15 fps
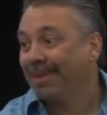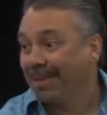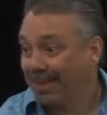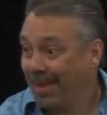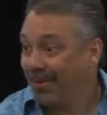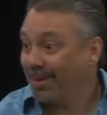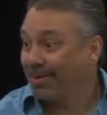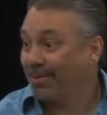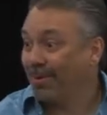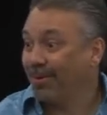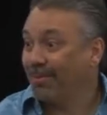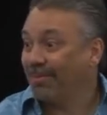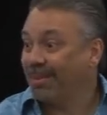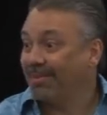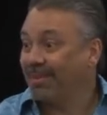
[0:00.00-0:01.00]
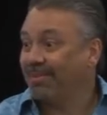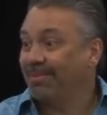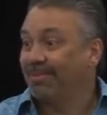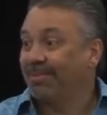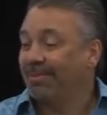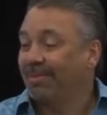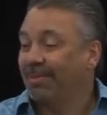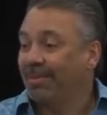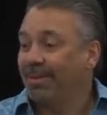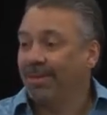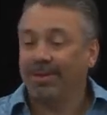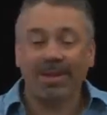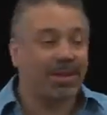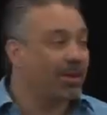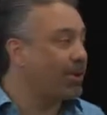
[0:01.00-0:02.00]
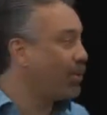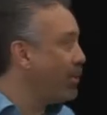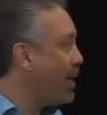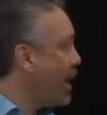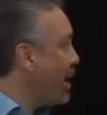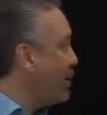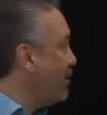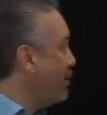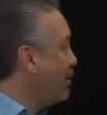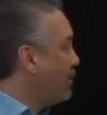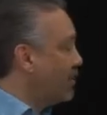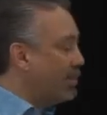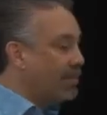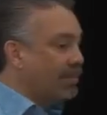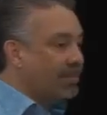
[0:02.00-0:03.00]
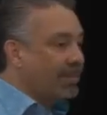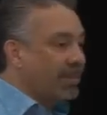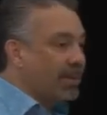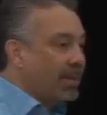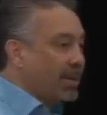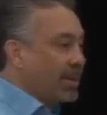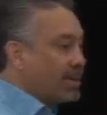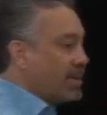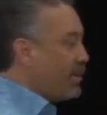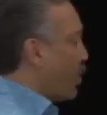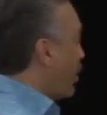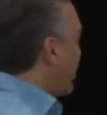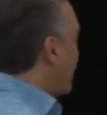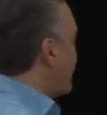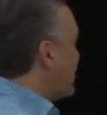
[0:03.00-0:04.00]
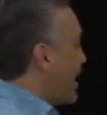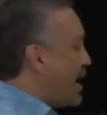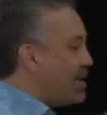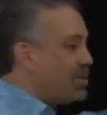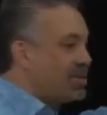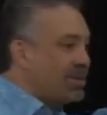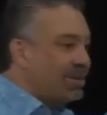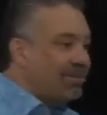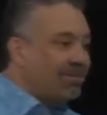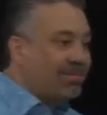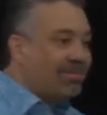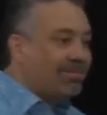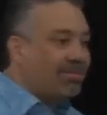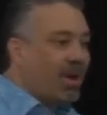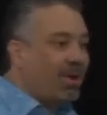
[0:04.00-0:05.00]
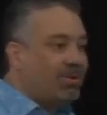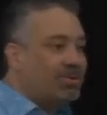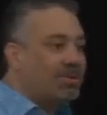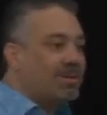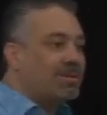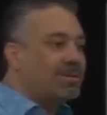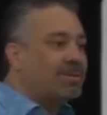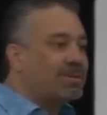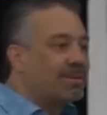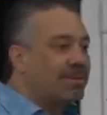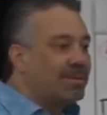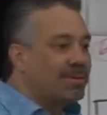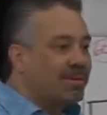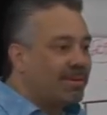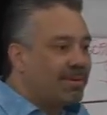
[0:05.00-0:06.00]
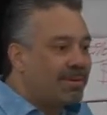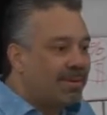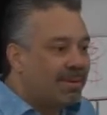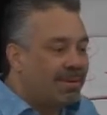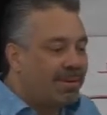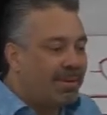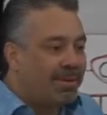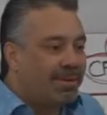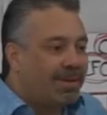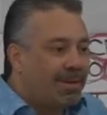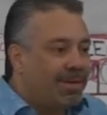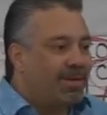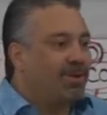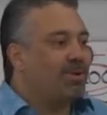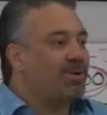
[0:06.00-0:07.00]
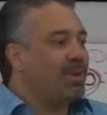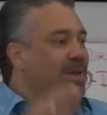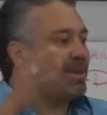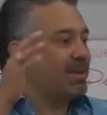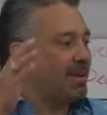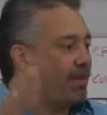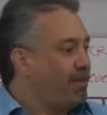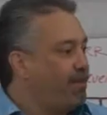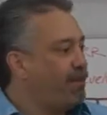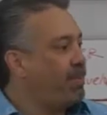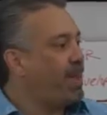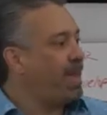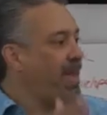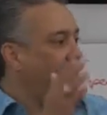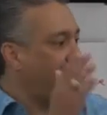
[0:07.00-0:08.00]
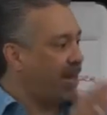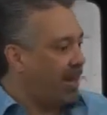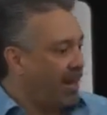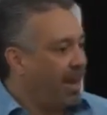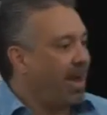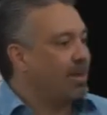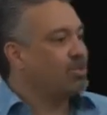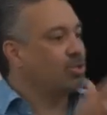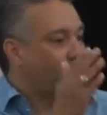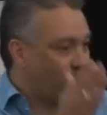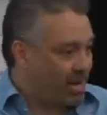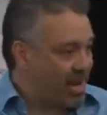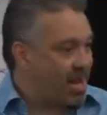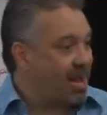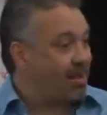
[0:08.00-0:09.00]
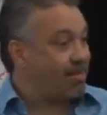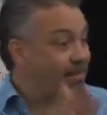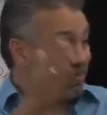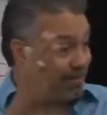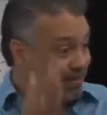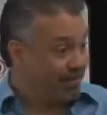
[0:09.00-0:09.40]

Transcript: Isn't that what he told him? He says, you need to create some organization. Moses, you need to pick a dream